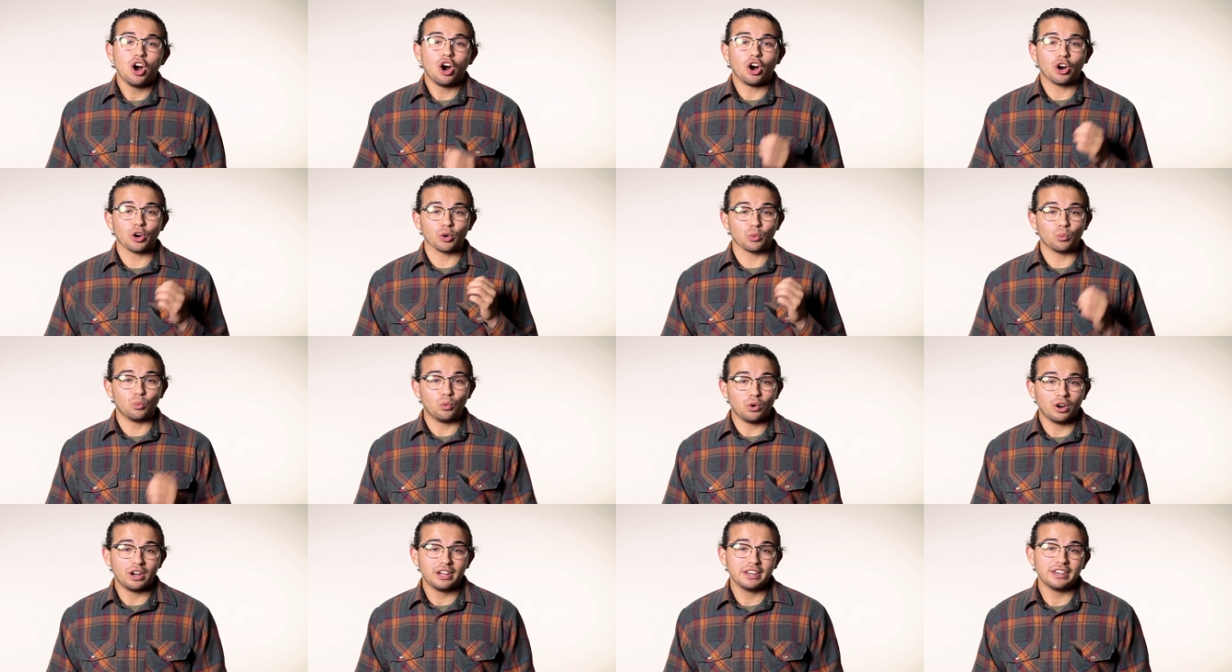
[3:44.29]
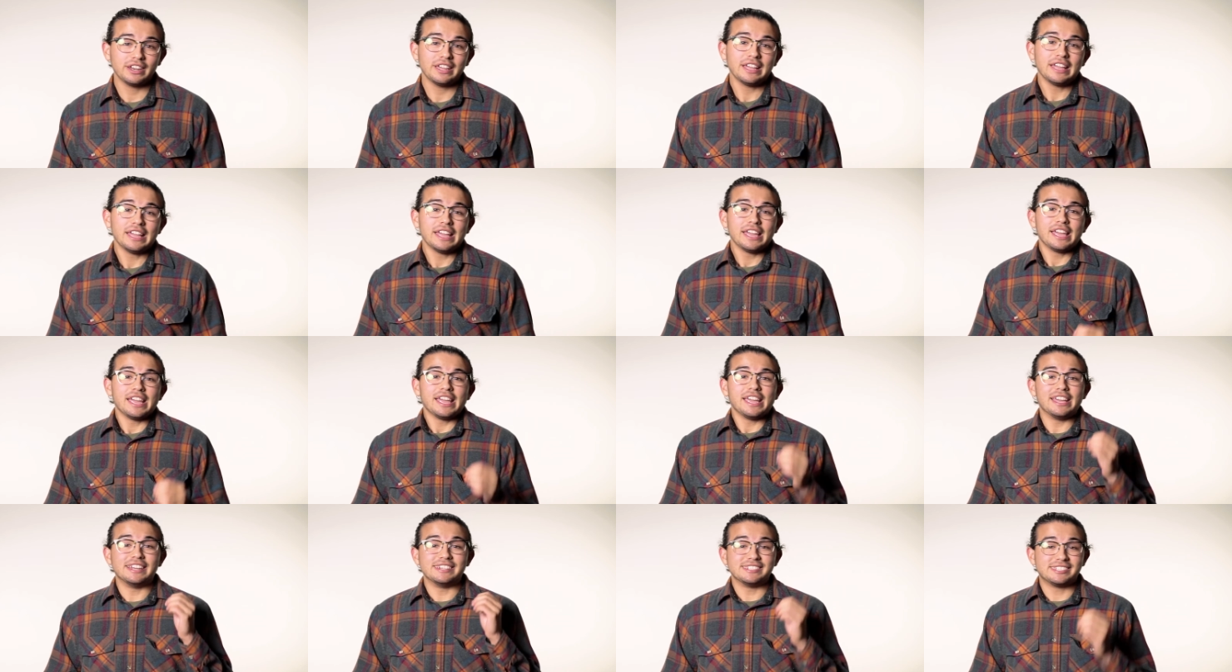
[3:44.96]
are 1
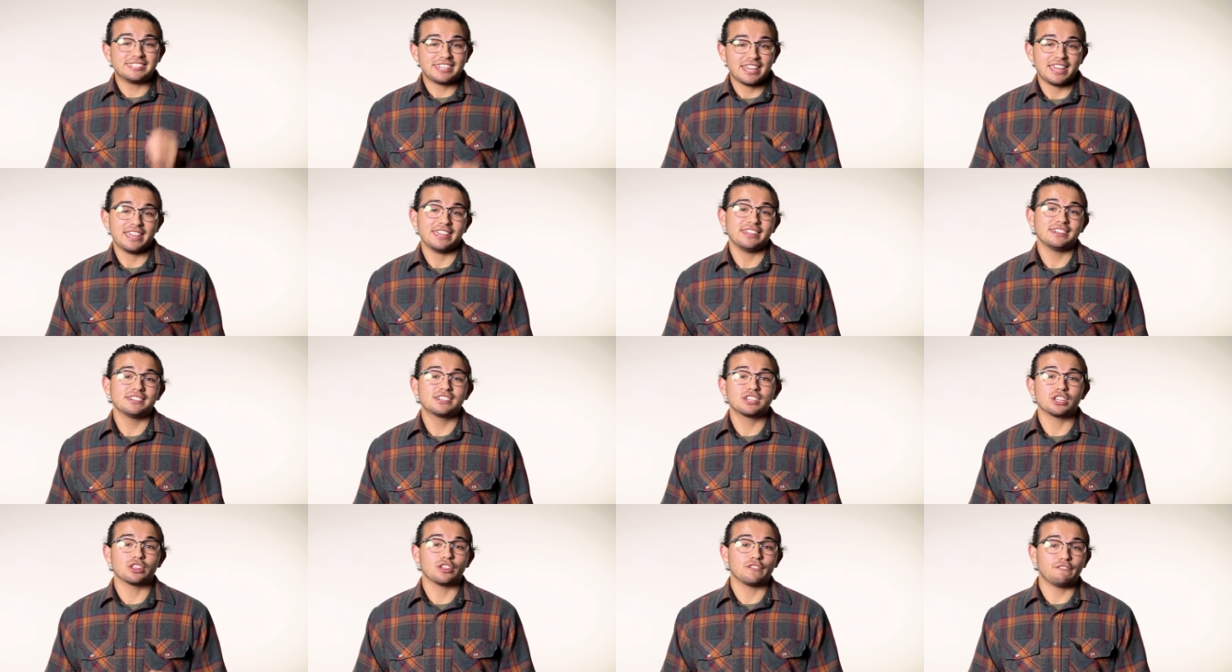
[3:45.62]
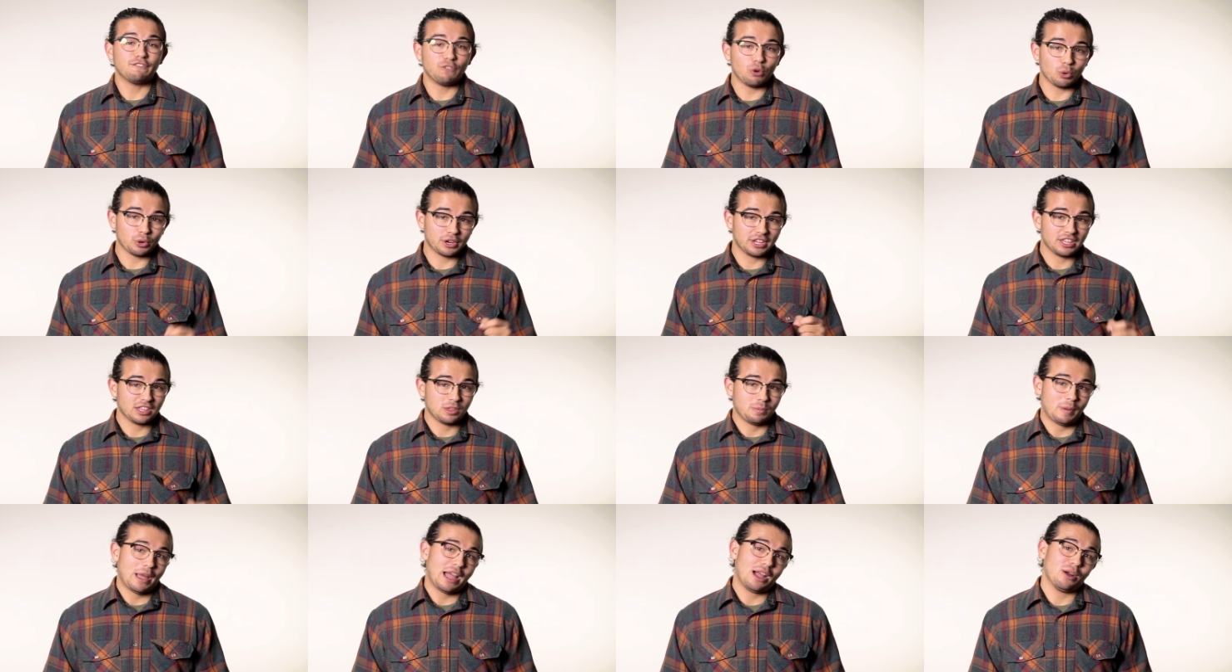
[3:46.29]
in 10 to the
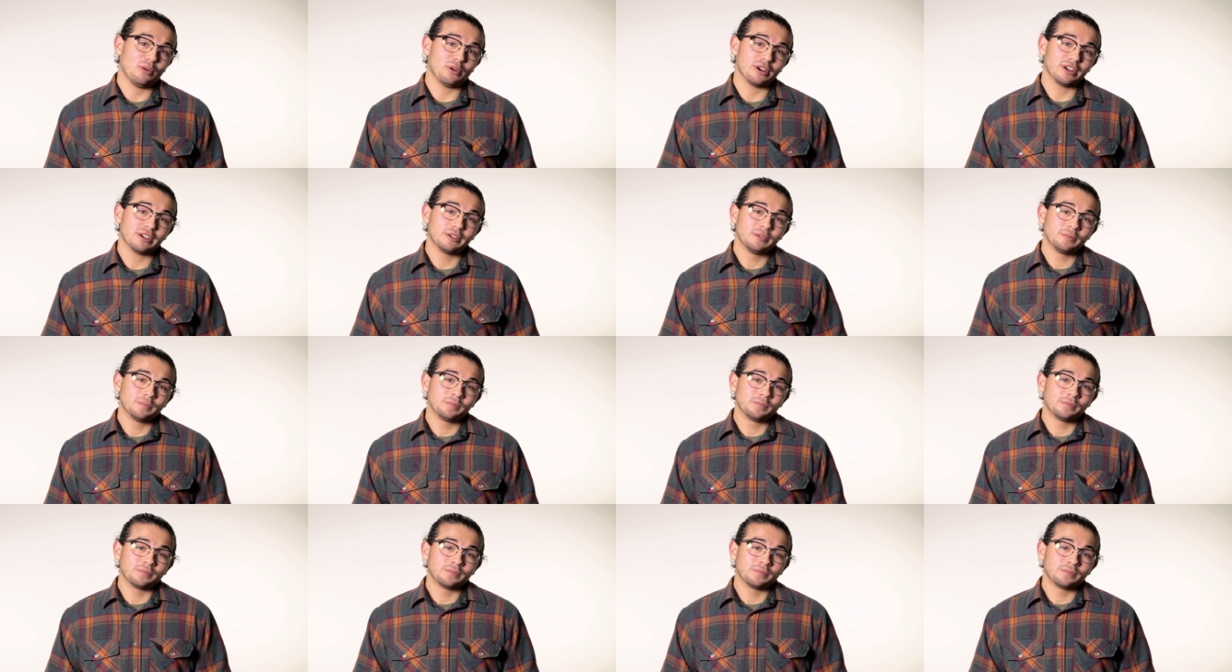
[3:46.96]
40th power.